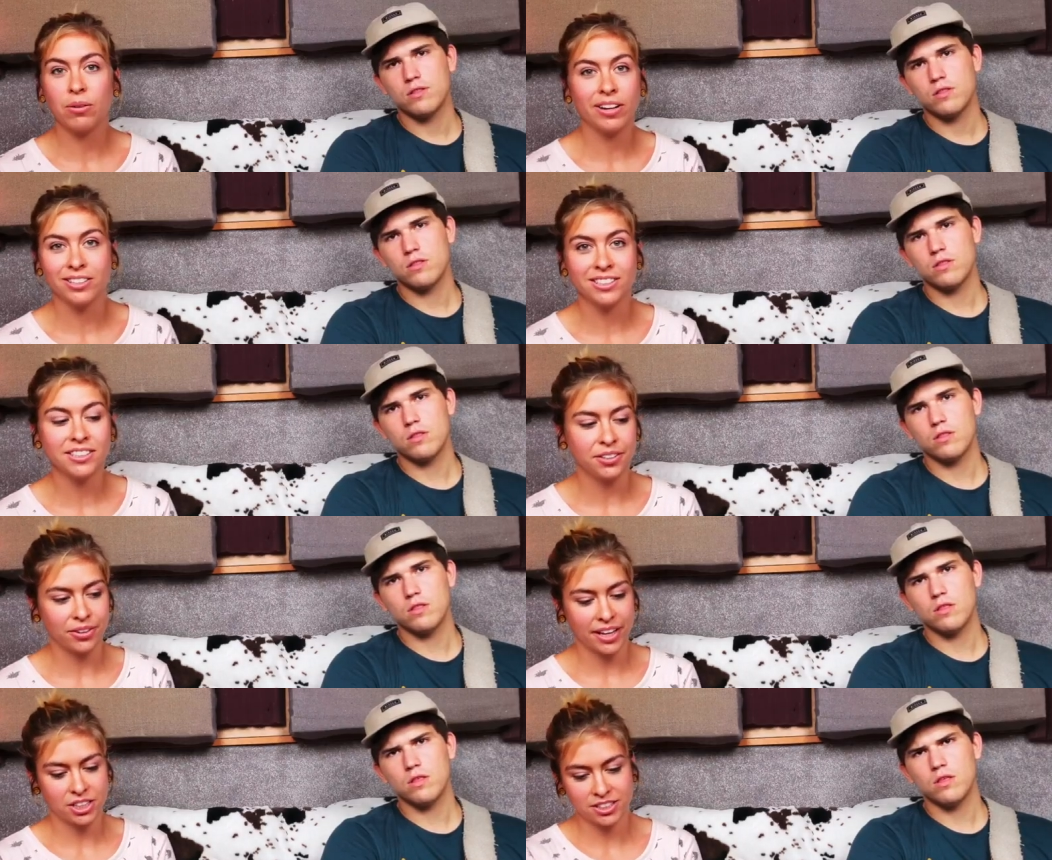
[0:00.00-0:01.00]
Speaker 1: while you're singing, you
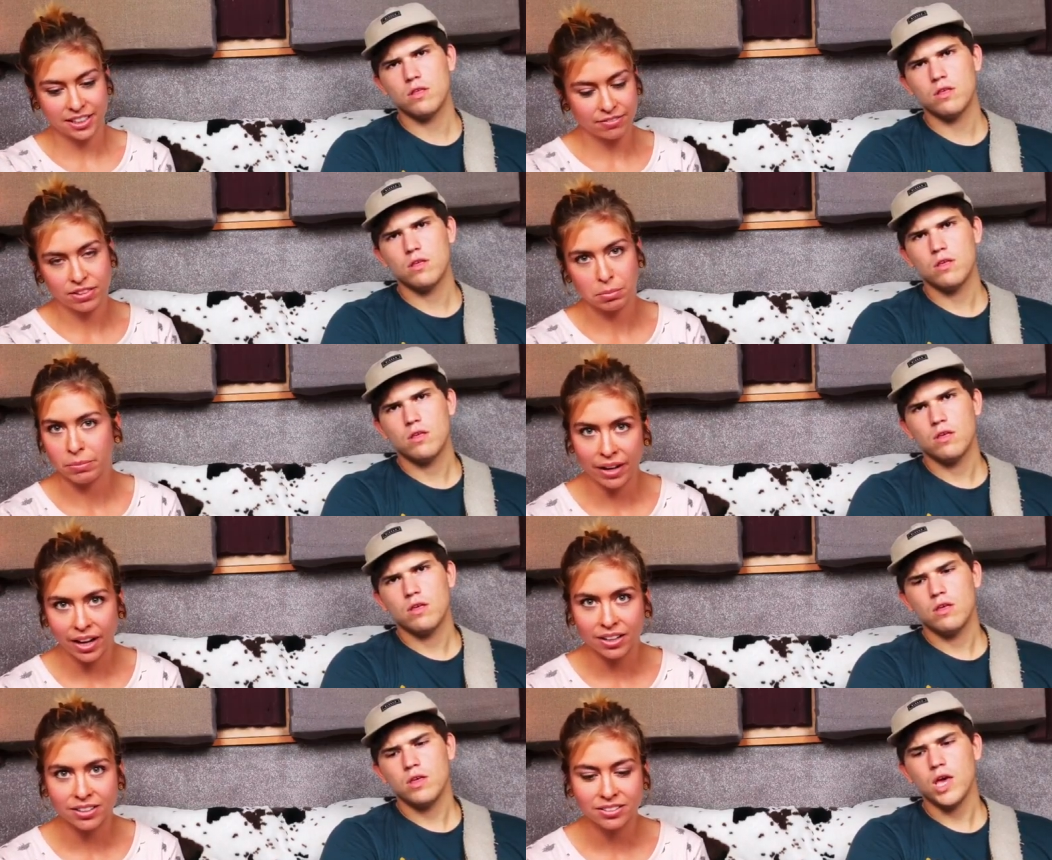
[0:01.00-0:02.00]
can't just like flip it
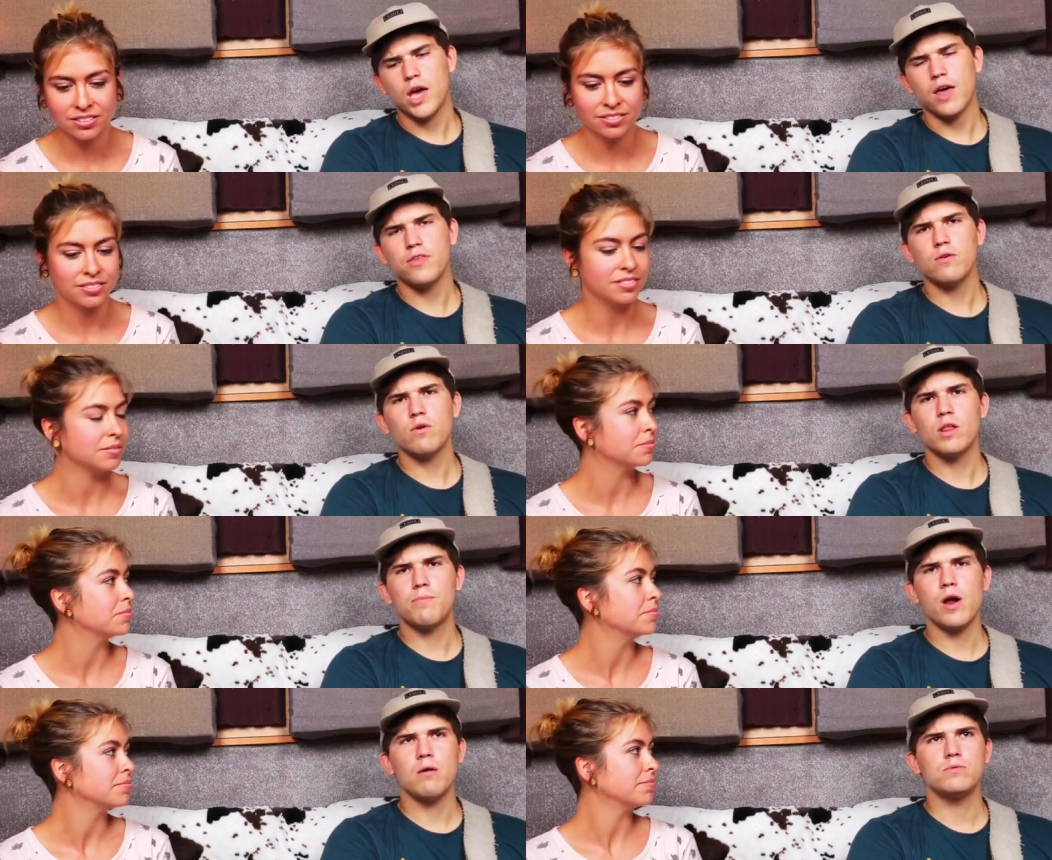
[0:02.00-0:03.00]
back.
Speaker 2: Yeah, I think one of the
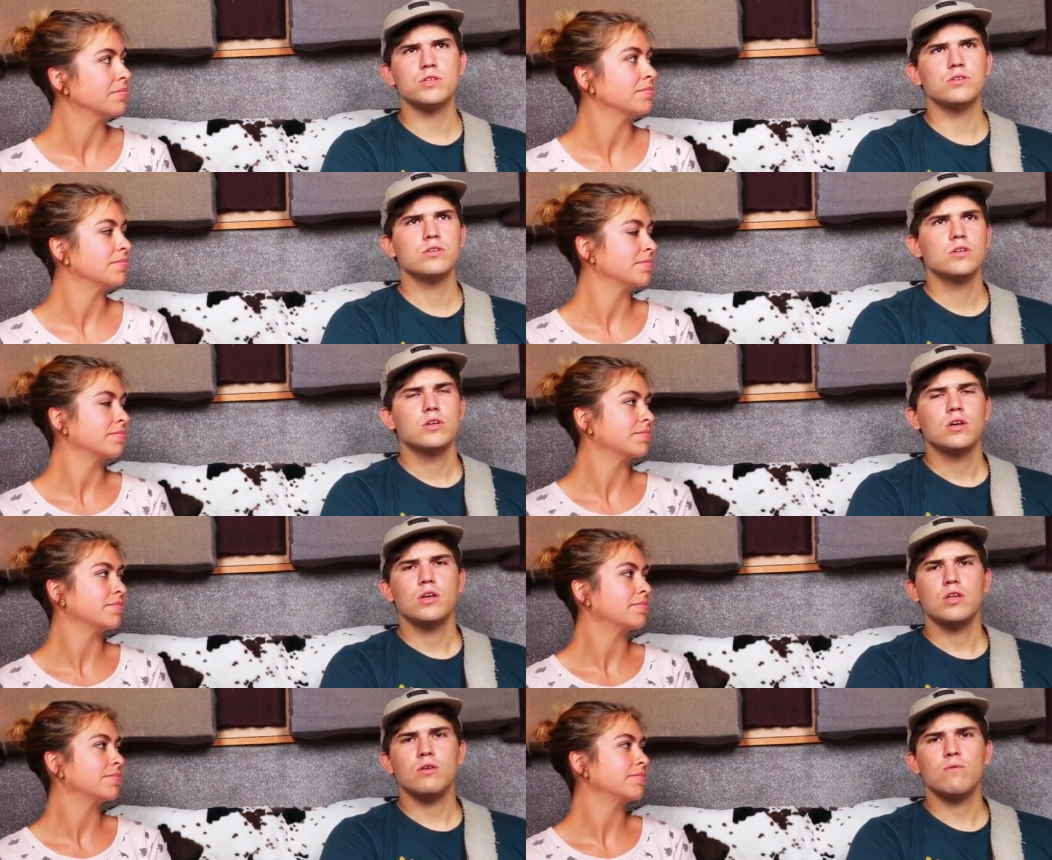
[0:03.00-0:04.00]
problems is
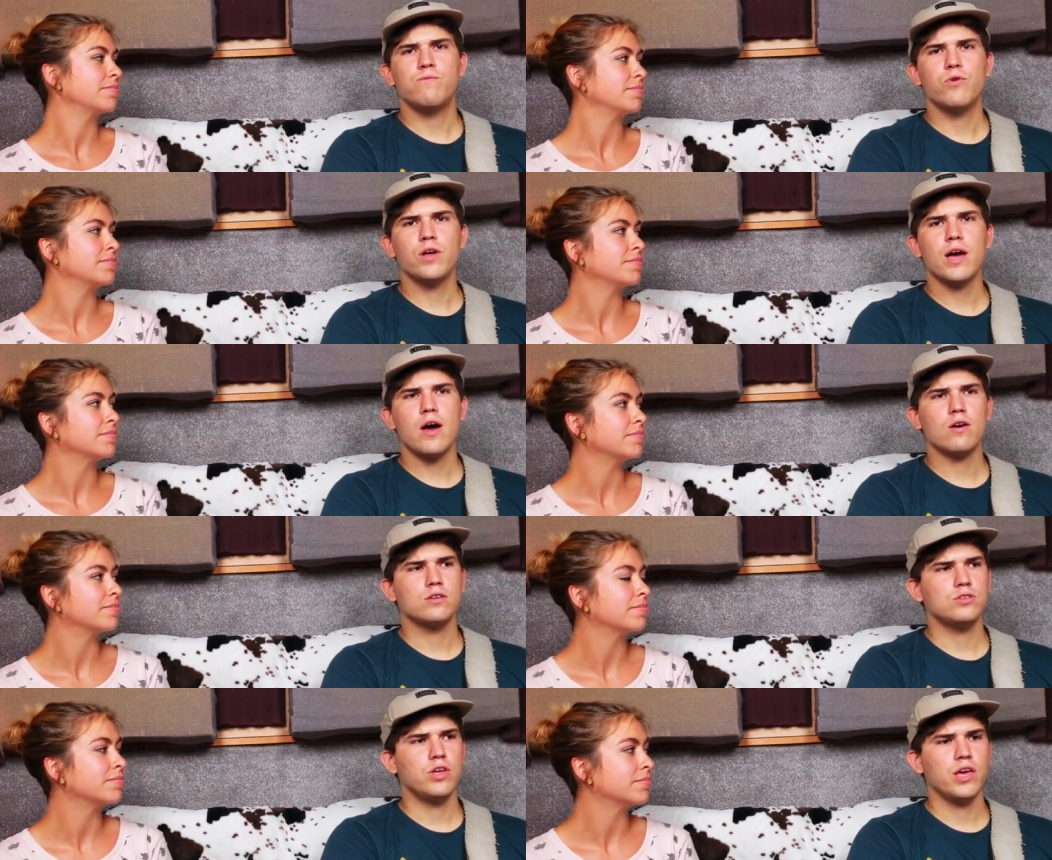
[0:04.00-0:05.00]
you freak out
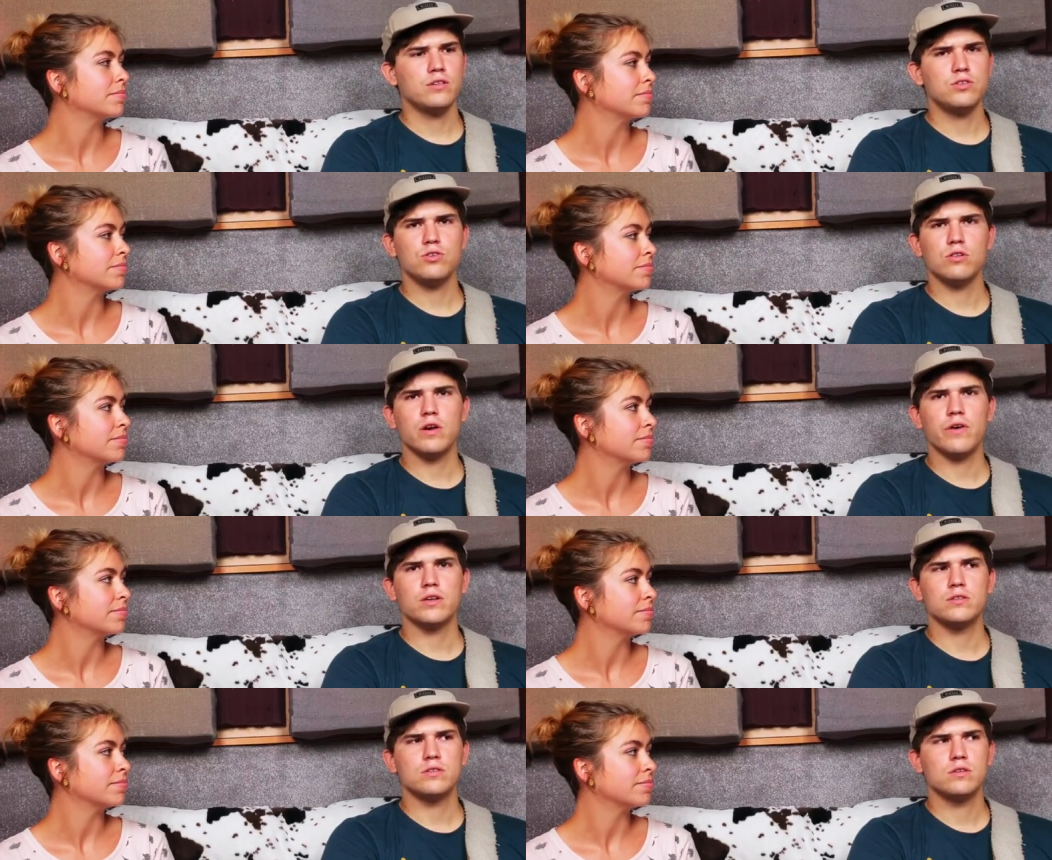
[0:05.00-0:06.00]
because you can't see your
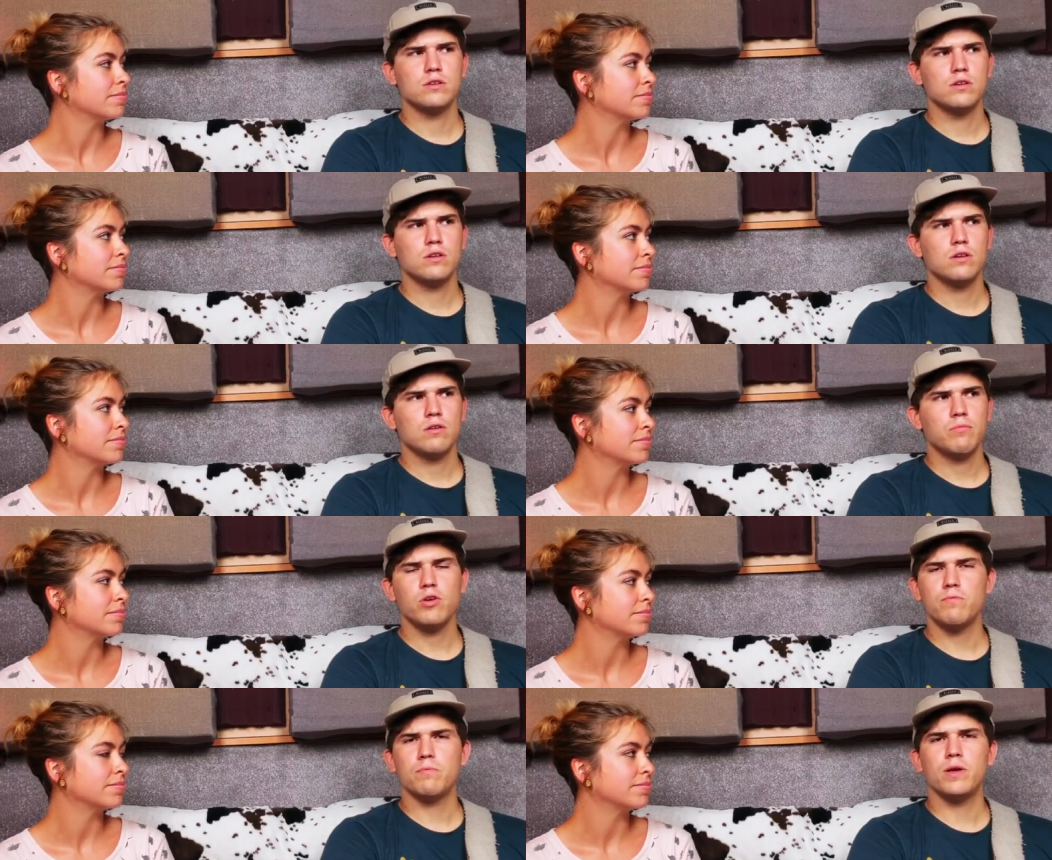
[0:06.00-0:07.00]
lyrics. But
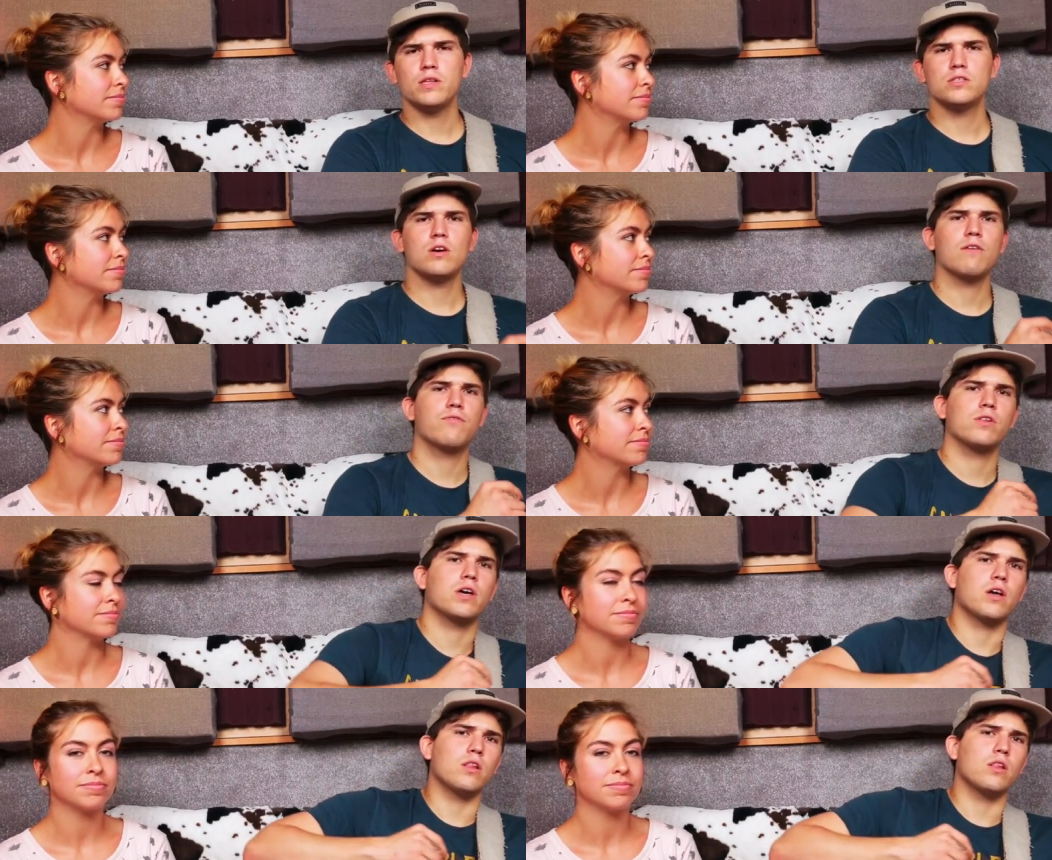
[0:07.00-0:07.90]
you've been playing the song for like a